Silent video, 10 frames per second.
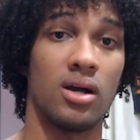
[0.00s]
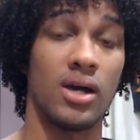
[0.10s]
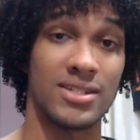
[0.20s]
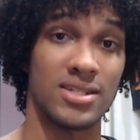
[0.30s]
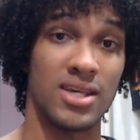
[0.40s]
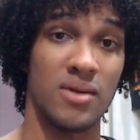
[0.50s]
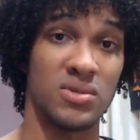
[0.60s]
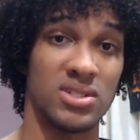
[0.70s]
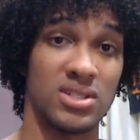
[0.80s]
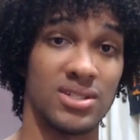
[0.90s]
exam,
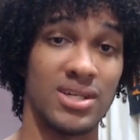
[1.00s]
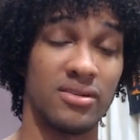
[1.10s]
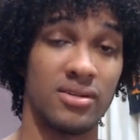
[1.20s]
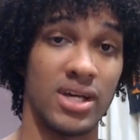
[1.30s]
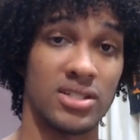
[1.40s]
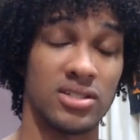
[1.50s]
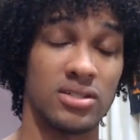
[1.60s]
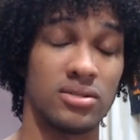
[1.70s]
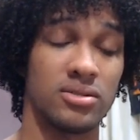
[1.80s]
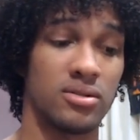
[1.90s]
which is
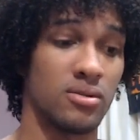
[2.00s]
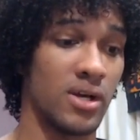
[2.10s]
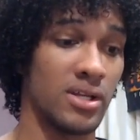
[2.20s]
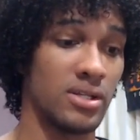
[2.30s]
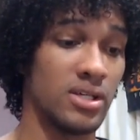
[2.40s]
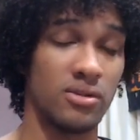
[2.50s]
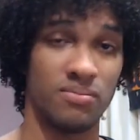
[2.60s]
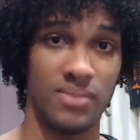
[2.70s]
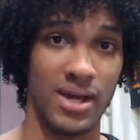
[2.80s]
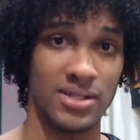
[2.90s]
international, so I need
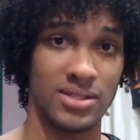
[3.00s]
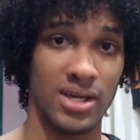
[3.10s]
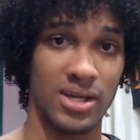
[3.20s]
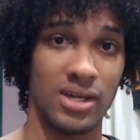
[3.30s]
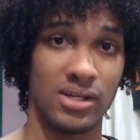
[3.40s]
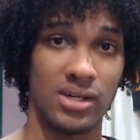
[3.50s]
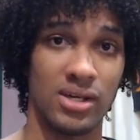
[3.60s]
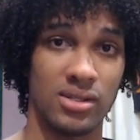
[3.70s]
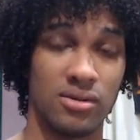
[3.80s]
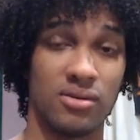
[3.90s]
to pass that and
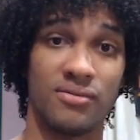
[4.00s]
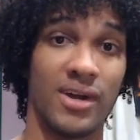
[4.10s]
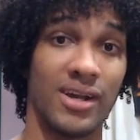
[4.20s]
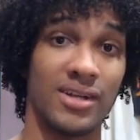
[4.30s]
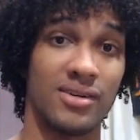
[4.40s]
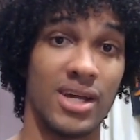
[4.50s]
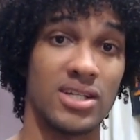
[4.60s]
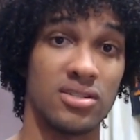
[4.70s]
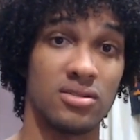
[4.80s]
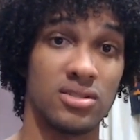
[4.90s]
get certified
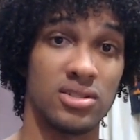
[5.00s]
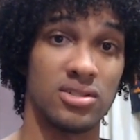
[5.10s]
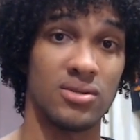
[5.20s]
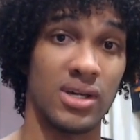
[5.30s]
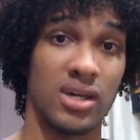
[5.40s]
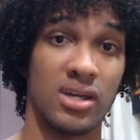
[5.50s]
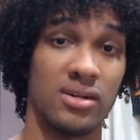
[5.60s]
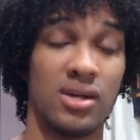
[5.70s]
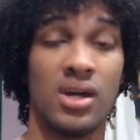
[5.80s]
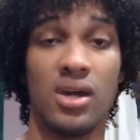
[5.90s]
internationally so I
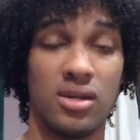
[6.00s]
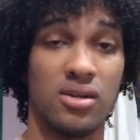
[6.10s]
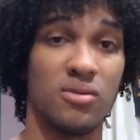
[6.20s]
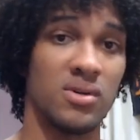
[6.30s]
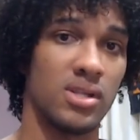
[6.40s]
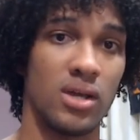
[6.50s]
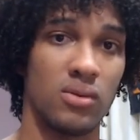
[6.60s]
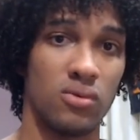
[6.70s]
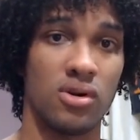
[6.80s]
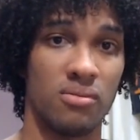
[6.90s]
can with
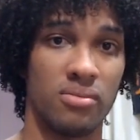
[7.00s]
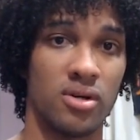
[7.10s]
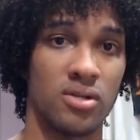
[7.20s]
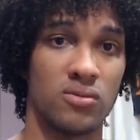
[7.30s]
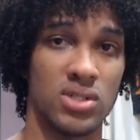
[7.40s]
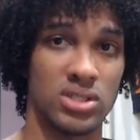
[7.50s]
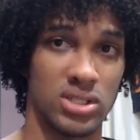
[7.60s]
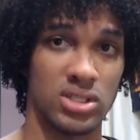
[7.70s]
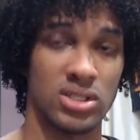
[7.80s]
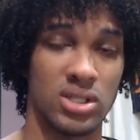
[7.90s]
that work abroad, which
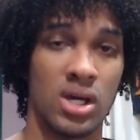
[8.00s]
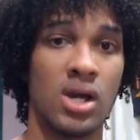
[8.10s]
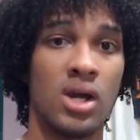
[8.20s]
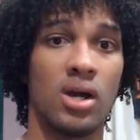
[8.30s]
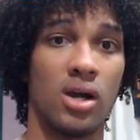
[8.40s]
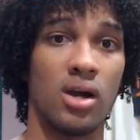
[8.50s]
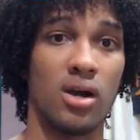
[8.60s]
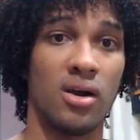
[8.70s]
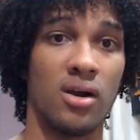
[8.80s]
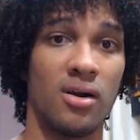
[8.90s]
is
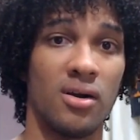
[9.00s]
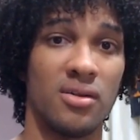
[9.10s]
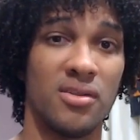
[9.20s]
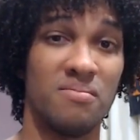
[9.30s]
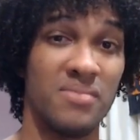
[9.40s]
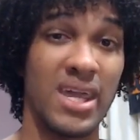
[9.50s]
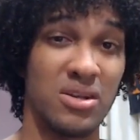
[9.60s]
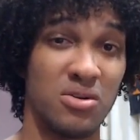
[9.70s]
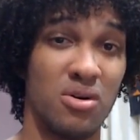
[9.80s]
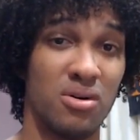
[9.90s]
the
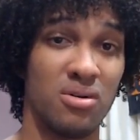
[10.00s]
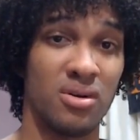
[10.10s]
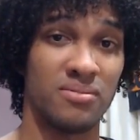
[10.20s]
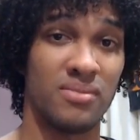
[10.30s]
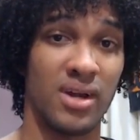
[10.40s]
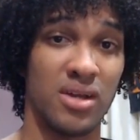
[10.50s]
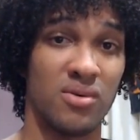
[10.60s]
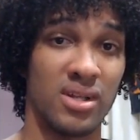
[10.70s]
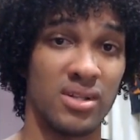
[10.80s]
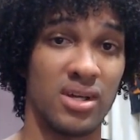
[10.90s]
main goal of mine
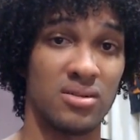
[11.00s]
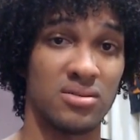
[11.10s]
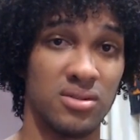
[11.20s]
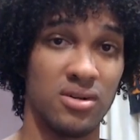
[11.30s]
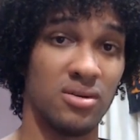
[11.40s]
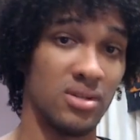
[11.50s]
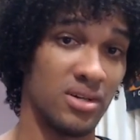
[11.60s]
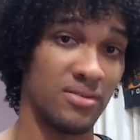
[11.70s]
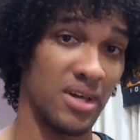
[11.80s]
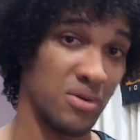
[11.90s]
right now, go
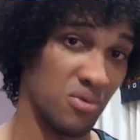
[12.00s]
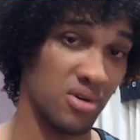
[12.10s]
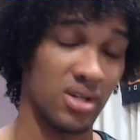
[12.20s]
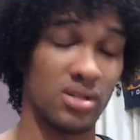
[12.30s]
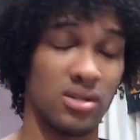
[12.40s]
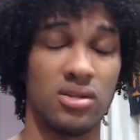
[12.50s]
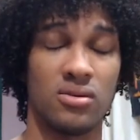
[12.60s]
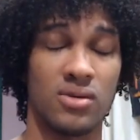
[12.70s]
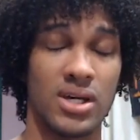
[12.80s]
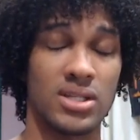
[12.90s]
live and work in the
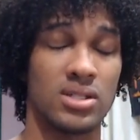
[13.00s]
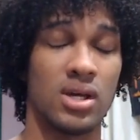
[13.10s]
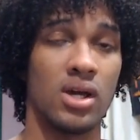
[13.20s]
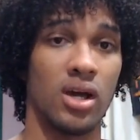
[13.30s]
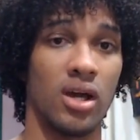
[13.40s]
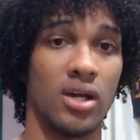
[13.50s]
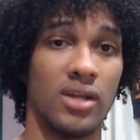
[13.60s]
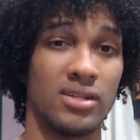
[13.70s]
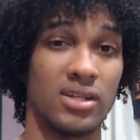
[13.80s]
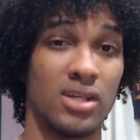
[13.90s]
US.
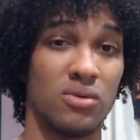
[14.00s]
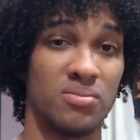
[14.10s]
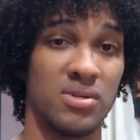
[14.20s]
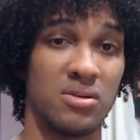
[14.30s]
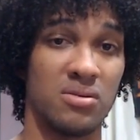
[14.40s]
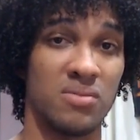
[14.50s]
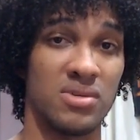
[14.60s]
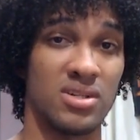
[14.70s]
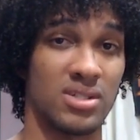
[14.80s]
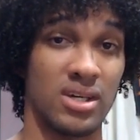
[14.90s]
I think that would be great
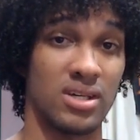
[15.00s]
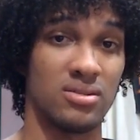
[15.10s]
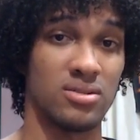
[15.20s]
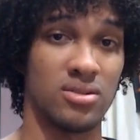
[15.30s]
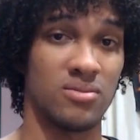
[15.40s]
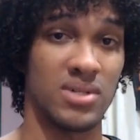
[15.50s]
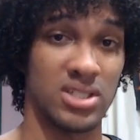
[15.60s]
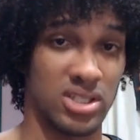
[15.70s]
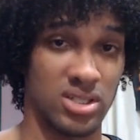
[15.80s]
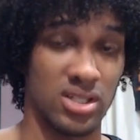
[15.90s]
because I can do so
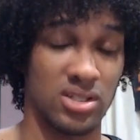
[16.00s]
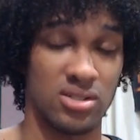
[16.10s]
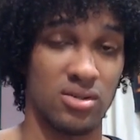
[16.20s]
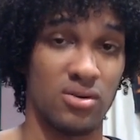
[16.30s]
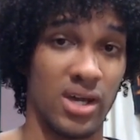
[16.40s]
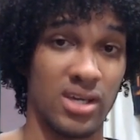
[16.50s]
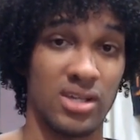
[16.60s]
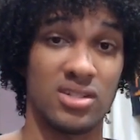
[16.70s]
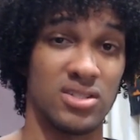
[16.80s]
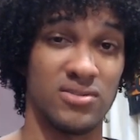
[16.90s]
much shit, so I
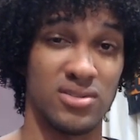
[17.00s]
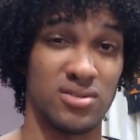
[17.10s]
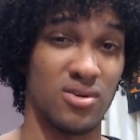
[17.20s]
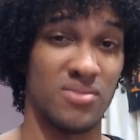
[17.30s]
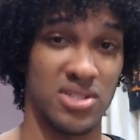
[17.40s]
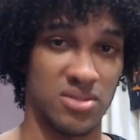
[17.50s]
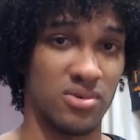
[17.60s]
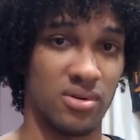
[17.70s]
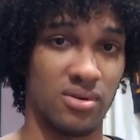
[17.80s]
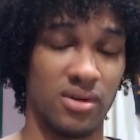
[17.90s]
can achieve so much
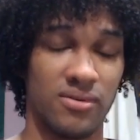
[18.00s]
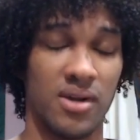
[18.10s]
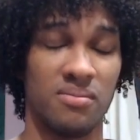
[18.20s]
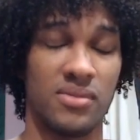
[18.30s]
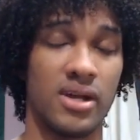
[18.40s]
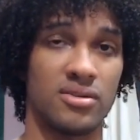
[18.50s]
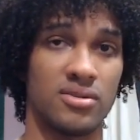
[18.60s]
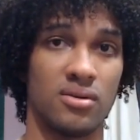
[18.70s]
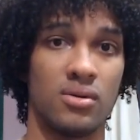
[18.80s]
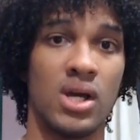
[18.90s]
more if I'm there.
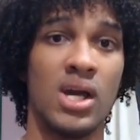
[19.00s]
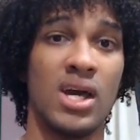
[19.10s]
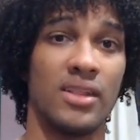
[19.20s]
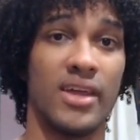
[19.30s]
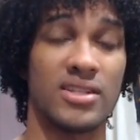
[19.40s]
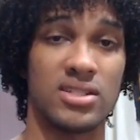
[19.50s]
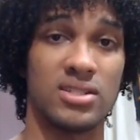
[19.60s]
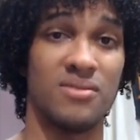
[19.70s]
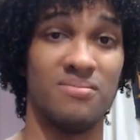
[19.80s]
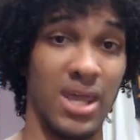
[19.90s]
So that's
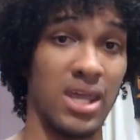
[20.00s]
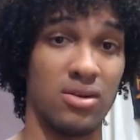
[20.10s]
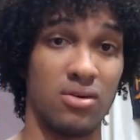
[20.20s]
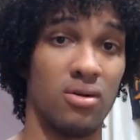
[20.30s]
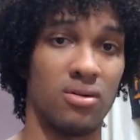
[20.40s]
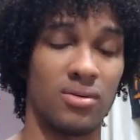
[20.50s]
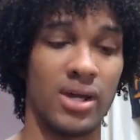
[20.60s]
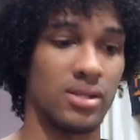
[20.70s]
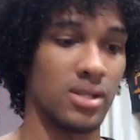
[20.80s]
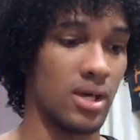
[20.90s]
the main goal
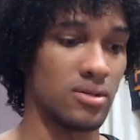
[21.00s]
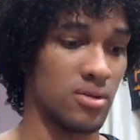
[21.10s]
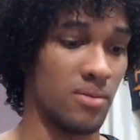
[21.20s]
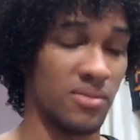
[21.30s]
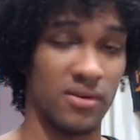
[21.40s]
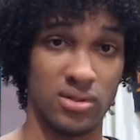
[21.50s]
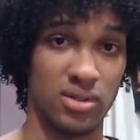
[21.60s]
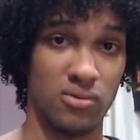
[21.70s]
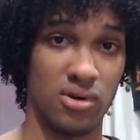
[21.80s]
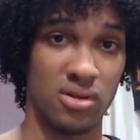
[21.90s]
right now, so I'm
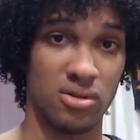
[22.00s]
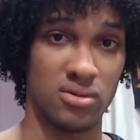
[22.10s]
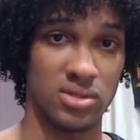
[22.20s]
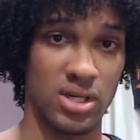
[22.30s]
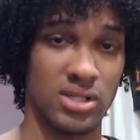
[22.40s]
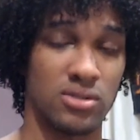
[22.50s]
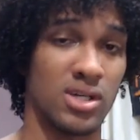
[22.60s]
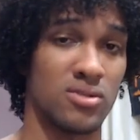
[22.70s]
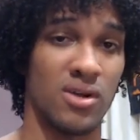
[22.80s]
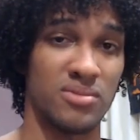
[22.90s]
definitely working towards that. So
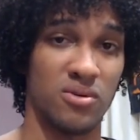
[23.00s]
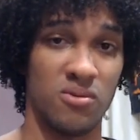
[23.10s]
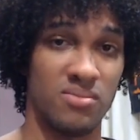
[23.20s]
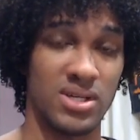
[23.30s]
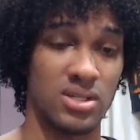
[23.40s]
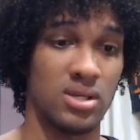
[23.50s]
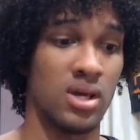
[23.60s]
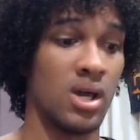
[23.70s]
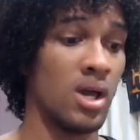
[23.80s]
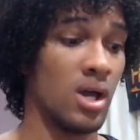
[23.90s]
that's why I'm so busy.
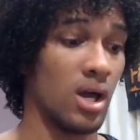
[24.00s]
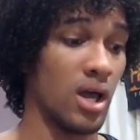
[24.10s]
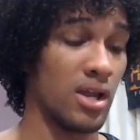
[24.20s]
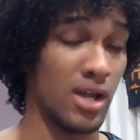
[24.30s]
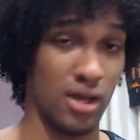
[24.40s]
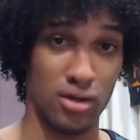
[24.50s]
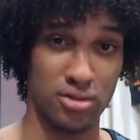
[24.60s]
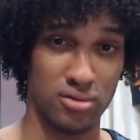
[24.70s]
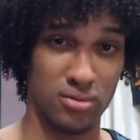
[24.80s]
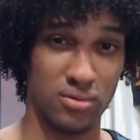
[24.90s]
And I
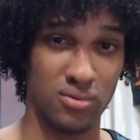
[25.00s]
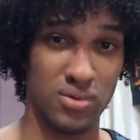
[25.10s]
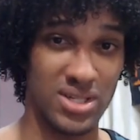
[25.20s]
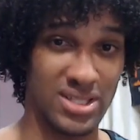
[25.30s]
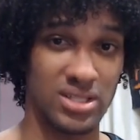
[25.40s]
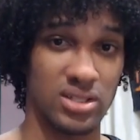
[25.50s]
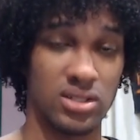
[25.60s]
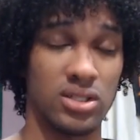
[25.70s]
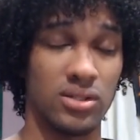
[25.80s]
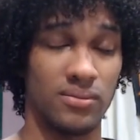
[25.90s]
also
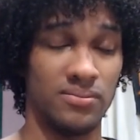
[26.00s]
recently